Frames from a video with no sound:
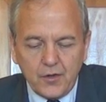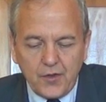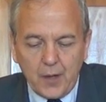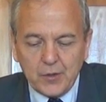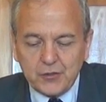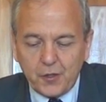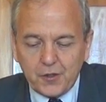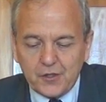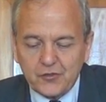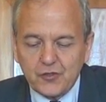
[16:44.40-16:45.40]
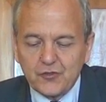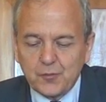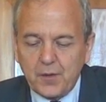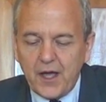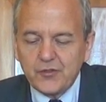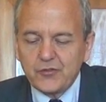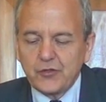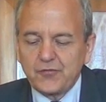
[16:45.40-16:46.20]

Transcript: Thaumaturgus supplies us the